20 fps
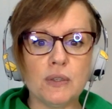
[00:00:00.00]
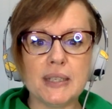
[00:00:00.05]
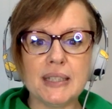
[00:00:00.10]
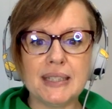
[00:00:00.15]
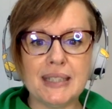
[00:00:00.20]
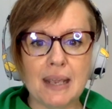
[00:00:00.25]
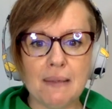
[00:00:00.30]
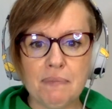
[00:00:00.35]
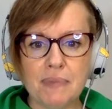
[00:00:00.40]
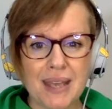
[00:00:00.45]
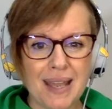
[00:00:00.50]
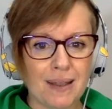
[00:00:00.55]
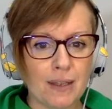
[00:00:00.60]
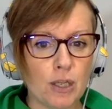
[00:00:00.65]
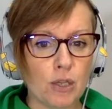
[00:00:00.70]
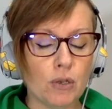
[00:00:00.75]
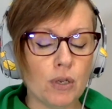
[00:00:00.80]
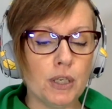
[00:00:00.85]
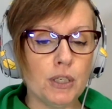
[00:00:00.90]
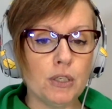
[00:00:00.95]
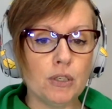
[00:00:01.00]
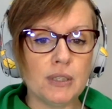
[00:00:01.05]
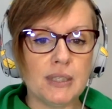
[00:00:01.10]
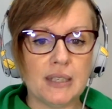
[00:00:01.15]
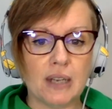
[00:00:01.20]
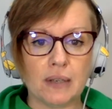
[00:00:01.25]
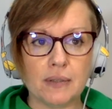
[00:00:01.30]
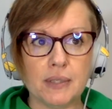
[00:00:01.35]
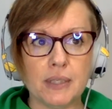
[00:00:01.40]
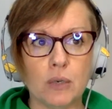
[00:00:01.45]
the same thing. You can use
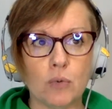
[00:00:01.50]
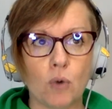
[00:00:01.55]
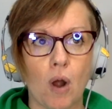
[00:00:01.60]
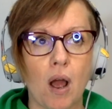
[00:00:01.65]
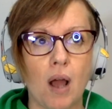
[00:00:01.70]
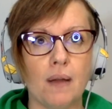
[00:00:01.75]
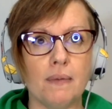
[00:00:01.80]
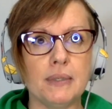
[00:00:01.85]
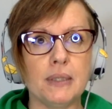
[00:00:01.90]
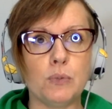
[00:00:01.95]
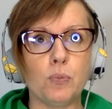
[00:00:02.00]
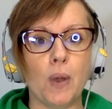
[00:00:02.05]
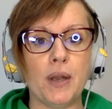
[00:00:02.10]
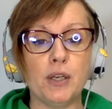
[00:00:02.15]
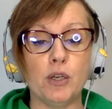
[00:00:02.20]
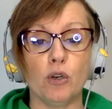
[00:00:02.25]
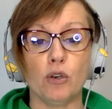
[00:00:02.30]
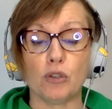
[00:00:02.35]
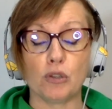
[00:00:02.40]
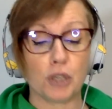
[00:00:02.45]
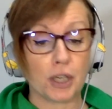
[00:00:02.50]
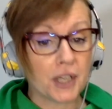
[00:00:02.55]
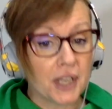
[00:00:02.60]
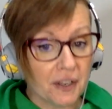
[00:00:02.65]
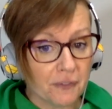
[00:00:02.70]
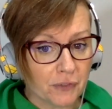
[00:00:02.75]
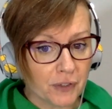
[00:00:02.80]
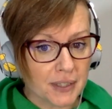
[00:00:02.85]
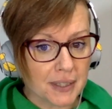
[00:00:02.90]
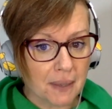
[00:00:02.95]
dowsing rods when you're
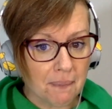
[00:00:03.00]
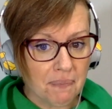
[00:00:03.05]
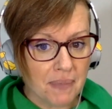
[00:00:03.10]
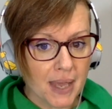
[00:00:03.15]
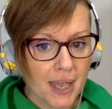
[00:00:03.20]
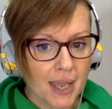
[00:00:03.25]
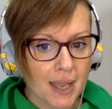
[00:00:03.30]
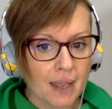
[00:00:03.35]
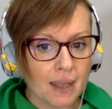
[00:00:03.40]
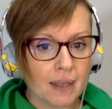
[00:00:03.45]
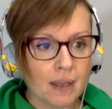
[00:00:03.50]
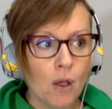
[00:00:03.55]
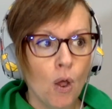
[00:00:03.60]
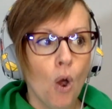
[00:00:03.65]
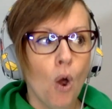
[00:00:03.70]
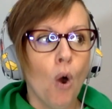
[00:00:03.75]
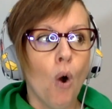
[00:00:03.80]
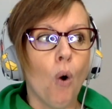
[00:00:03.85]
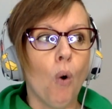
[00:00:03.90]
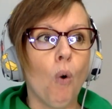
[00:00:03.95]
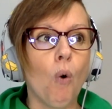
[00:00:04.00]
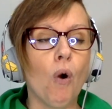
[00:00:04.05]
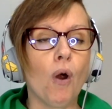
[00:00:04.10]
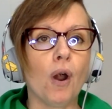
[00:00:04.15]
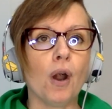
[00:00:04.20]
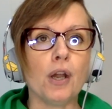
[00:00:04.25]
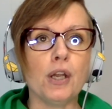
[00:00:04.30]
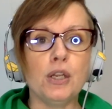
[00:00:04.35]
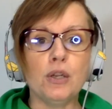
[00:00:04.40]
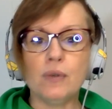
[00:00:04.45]
looking for something,
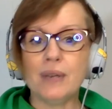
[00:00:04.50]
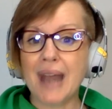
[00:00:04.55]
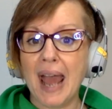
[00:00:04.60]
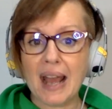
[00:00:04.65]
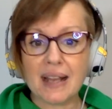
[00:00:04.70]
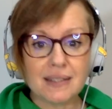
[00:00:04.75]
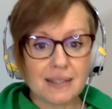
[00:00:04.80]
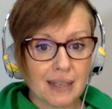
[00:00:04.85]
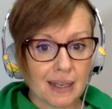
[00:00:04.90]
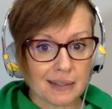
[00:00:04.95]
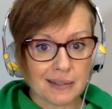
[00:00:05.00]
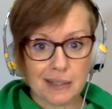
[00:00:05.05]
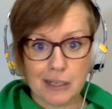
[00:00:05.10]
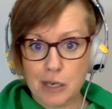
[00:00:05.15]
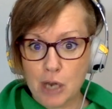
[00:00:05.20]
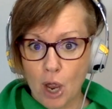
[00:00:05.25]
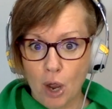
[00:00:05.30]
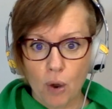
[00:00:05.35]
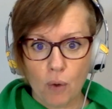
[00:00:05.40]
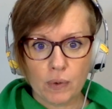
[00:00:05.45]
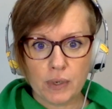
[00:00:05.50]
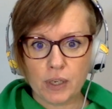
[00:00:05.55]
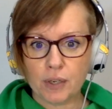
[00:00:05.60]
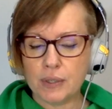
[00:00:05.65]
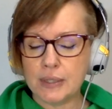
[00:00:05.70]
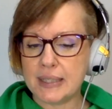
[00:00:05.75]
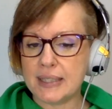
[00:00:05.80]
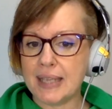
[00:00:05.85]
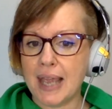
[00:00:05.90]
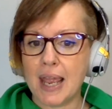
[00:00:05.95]
or you can ask yes and no. You
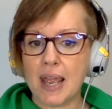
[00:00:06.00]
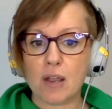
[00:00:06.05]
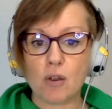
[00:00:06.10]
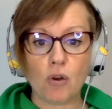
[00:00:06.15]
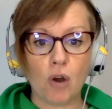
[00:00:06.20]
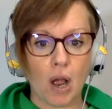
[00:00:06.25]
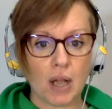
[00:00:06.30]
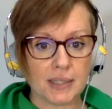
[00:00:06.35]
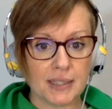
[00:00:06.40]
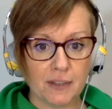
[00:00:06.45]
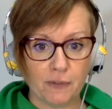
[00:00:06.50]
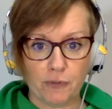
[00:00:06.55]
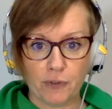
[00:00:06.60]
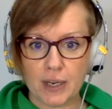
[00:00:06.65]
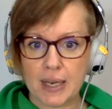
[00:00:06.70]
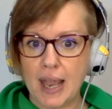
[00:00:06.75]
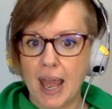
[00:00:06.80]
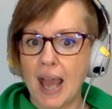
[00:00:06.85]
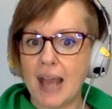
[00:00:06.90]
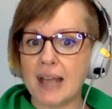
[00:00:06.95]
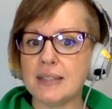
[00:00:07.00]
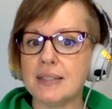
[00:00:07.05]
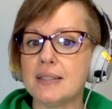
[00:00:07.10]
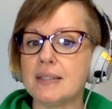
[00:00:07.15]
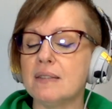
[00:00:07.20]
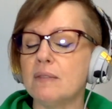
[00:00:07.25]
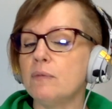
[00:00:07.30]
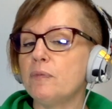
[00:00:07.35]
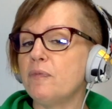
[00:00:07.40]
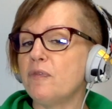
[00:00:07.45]
can say cross it for
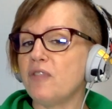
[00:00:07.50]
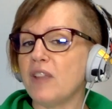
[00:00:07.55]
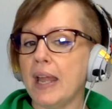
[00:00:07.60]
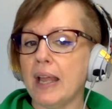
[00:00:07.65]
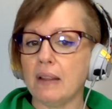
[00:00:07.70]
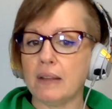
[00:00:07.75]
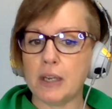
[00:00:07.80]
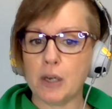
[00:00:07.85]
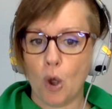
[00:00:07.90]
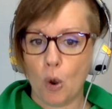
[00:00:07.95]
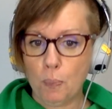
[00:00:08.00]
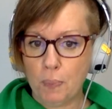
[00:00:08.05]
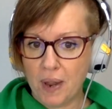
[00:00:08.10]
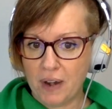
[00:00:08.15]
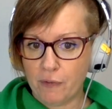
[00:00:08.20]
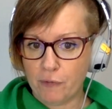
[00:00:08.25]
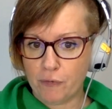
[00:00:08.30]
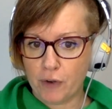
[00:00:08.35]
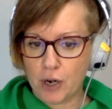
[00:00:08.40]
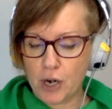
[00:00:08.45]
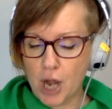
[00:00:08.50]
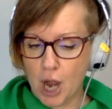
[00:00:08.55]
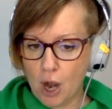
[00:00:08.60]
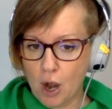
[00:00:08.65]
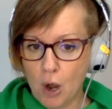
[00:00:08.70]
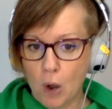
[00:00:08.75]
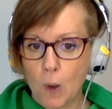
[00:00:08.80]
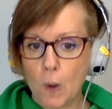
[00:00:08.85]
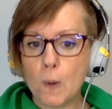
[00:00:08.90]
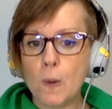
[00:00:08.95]
yes, flail it open for
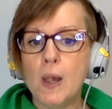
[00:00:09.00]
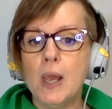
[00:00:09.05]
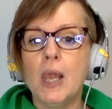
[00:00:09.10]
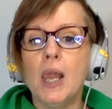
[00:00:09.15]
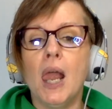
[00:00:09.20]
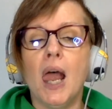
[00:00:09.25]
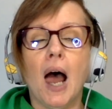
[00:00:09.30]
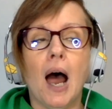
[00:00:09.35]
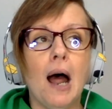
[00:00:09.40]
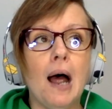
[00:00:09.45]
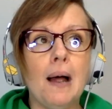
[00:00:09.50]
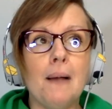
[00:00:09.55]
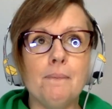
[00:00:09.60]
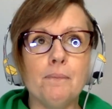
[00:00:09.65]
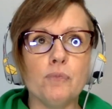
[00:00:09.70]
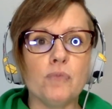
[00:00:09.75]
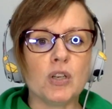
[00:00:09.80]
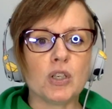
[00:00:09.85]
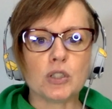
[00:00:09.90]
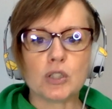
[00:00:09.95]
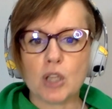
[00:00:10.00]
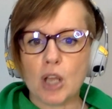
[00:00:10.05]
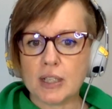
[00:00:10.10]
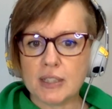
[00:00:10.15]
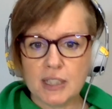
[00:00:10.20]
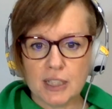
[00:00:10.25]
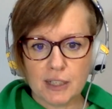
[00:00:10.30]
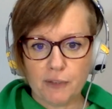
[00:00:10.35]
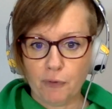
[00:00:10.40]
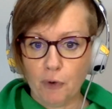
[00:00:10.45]
no. There's
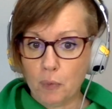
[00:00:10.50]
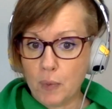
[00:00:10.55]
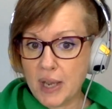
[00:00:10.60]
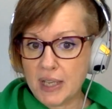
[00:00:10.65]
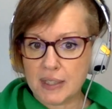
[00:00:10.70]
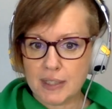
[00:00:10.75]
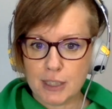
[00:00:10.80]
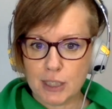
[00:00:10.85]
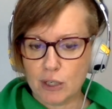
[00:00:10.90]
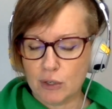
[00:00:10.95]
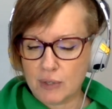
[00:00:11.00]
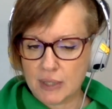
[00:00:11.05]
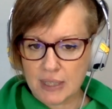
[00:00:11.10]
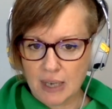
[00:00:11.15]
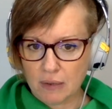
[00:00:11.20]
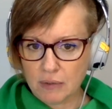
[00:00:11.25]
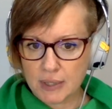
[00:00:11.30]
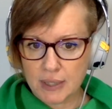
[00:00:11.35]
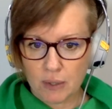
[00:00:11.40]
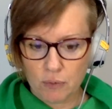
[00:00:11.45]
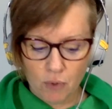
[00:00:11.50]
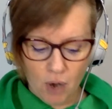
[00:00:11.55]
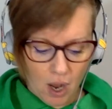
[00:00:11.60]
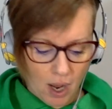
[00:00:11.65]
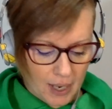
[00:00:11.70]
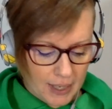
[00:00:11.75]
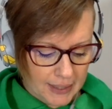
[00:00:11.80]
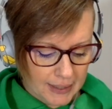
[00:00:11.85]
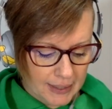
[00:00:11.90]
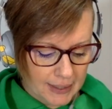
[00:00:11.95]
lots of different ways to use dowsing
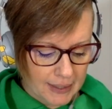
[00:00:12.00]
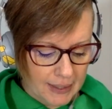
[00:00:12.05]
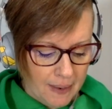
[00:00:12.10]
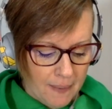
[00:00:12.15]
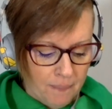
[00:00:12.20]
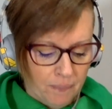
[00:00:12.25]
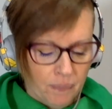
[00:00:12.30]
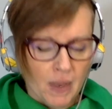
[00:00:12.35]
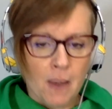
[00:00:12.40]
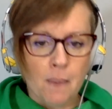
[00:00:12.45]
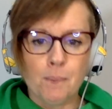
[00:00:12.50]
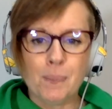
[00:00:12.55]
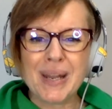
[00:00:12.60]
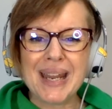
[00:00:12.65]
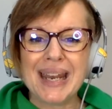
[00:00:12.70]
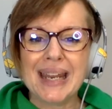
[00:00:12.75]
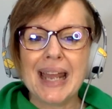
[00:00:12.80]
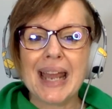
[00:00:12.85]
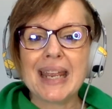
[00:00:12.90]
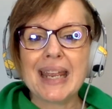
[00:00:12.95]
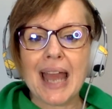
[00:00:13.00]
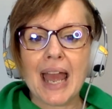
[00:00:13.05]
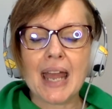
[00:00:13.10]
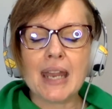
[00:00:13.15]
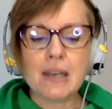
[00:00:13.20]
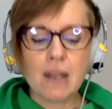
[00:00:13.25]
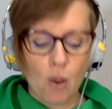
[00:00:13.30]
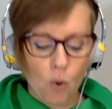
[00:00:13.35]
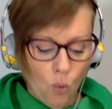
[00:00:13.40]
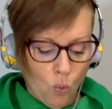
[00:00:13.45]
rods. But
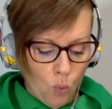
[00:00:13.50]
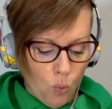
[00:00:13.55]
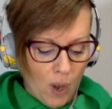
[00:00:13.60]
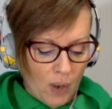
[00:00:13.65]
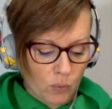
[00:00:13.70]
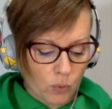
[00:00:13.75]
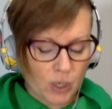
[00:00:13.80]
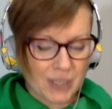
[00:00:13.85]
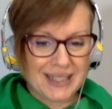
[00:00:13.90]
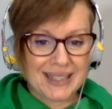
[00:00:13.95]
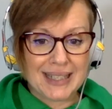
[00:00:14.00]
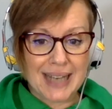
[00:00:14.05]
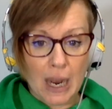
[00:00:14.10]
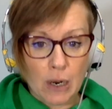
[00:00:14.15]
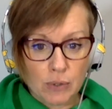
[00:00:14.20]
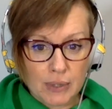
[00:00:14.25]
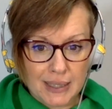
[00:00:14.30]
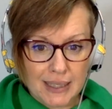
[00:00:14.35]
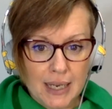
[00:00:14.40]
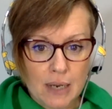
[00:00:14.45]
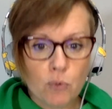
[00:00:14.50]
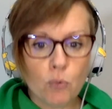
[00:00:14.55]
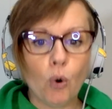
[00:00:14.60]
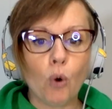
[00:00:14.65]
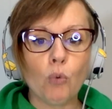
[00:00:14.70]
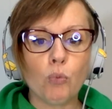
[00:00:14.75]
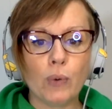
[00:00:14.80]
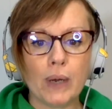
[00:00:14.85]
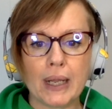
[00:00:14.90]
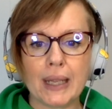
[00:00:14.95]
again, when we're dowsing,
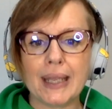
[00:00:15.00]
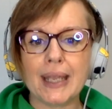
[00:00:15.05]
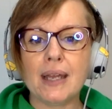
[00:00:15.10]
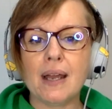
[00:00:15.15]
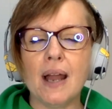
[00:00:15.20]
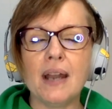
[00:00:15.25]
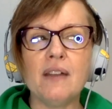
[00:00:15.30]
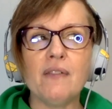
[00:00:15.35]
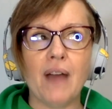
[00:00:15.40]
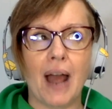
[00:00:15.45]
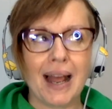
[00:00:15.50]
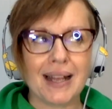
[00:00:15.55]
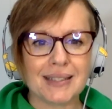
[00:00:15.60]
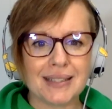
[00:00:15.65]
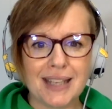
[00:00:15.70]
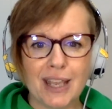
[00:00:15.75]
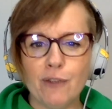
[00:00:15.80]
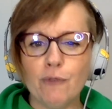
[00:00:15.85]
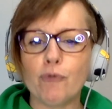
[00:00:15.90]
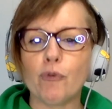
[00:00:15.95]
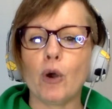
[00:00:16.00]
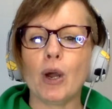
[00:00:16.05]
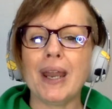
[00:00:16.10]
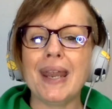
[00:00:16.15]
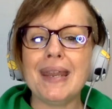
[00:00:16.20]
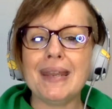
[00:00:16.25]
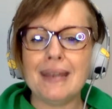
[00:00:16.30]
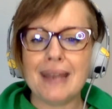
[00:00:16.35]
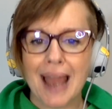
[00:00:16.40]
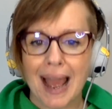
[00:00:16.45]
we're really kind of asking for a
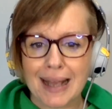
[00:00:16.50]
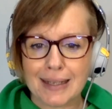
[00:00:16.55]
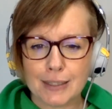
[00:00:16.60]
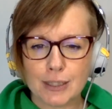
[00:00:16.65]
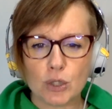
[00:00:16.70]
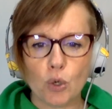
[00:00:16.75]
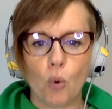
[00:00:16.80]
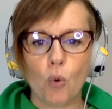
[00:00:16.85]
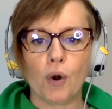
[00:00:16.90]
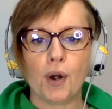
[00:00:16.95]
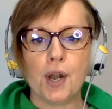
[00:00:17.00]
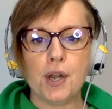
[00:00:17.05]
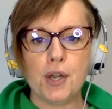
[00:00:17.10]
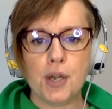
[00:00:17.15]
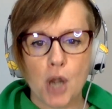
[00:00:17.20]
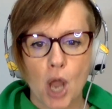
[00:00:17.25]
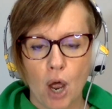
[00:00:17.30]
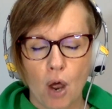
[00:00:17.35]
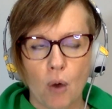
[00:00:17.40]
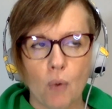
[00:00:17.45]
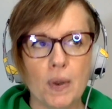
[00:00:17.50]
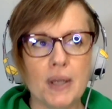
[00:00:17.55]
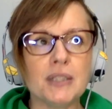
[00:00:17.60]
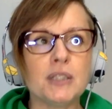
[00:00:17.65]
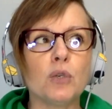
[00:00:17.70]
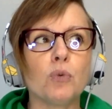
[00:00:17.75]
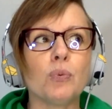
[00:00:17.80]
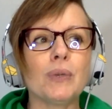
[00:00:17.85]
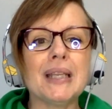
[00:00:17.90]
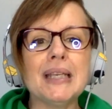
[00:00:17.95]
yes or a no. It's
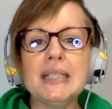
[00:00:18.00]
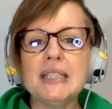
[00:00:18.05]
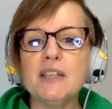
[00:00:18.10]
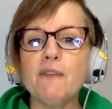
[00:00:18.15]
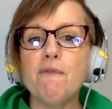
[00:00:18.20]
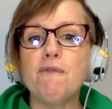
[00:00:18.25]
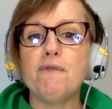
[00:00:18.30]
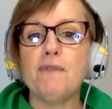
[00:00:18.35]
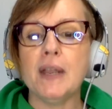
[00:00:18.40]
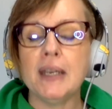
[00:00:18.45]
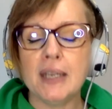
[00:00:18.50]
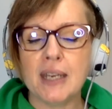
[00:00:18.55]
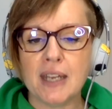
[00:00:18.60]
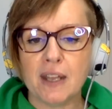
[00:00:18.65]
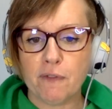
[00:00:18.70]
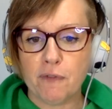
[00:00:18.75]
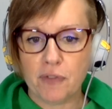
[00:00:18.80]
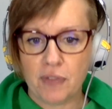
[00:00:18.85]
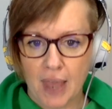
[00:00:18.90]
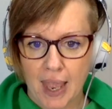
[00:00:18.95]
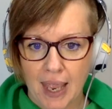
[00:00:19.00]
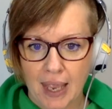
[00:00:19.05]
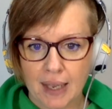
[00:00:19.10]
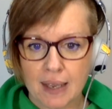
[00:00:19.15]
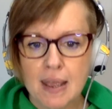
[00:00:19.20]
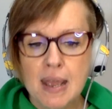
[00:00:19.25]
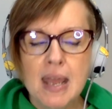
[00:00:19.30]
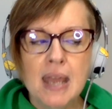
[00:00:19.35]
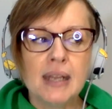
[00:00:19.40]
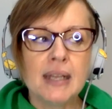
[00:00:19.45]
a really definitive thing
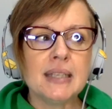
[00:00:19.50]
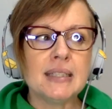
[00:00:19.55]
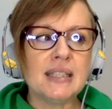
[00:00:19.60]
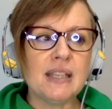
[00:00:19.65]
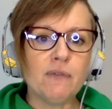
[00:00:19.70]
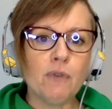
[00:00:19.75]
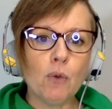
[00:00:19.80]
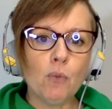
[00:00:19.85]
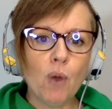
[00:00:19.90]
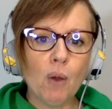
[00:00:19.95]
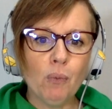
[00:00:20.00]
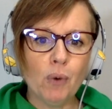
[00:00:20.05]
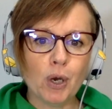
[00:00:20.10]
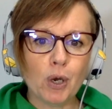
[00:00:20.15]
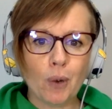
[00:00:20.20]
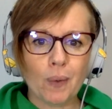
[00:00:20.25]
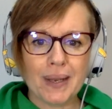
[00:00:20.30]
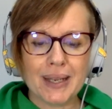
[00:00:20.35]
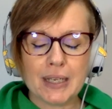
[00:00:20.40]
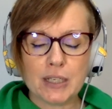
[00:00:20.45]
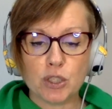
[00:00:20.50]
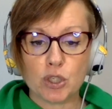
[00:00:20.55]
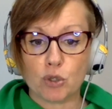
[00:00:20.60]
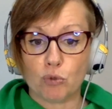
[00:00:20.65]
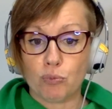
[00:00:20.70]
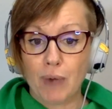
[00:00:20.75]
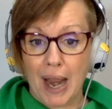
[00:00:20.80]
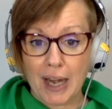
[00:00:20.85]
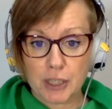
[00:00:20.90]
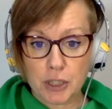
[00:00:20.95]
because even when we're going in
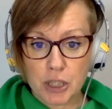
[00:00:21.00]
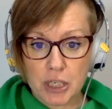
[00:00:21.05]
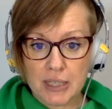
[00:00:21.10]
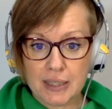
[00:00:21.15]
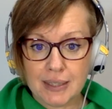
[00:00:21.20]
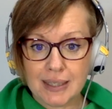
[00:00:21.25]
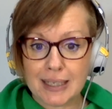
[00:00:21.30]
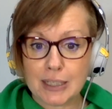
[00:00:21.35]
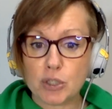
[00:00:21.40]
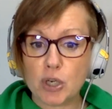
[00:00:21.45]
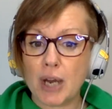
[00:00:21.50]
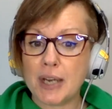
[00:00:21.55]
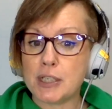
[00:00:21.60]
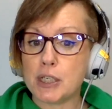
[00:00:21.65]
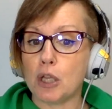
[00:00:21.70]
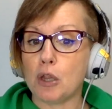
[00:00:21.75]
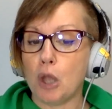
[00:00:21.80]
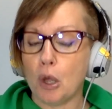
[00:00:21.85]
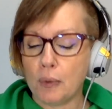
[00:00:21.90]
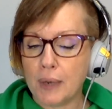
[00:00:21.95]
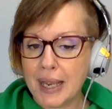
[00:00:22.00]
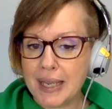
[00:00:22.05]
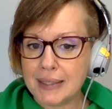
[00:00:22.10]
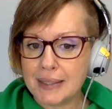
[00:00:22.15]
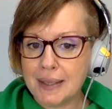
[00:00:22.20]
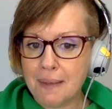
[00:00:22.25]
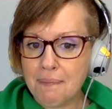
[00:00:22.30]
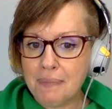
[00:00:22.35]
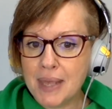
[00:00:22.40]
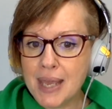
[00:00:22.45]
directions, like trying to locate
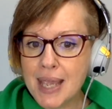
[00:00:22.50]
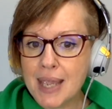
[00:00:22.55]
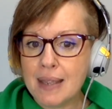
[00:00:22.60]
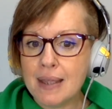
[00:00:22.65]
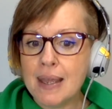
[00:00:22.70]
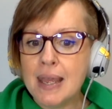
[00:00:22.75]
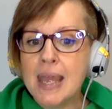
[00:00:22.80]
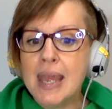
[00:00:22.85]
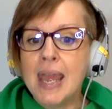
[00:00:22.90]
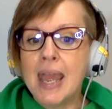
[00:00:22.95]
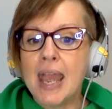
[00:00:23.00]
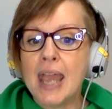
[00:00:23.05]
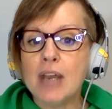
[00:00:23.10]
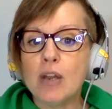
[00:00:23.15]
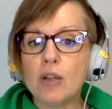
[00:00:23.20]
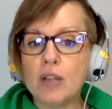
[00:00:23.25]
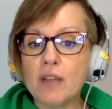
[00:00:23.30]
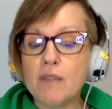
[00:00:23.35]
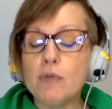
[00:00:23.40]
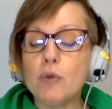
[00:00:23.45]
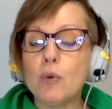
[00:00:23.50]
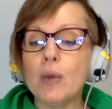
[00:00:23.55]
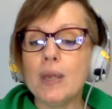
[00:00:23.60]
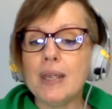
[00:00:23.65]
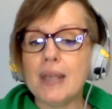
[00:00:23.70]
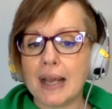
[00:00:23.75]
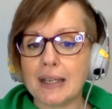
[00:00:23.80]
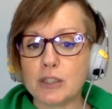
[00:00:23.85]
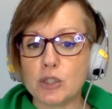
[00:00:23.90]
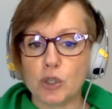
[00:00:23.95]
something, it'll give you a
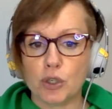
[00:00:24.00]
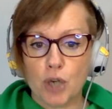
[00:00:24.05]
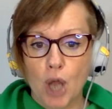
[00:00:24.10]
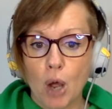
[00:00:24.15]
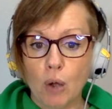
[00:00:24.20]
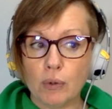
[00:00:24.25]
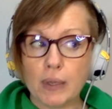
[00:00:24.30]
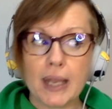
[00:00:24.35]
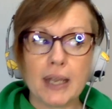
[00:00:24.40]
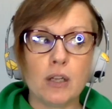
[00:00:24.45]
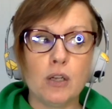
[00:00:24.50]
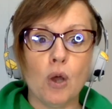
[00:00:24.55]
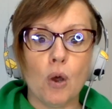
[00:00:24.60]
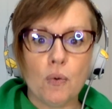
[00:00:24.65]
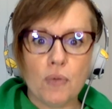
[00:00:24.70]
yes or no. Like,